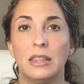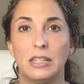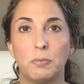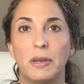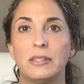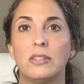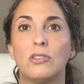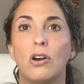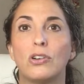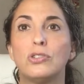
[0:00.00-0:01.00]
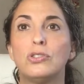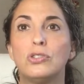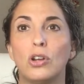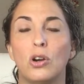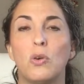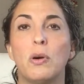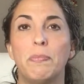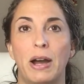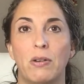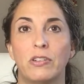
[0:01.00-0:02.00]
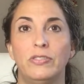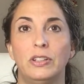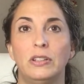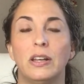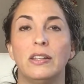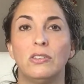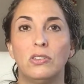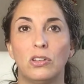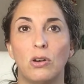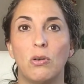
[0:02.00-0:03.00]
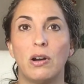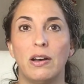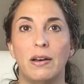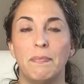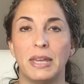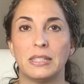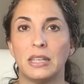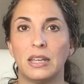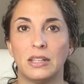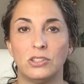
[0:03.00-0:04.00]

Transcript: These places are so powerful and so amazing.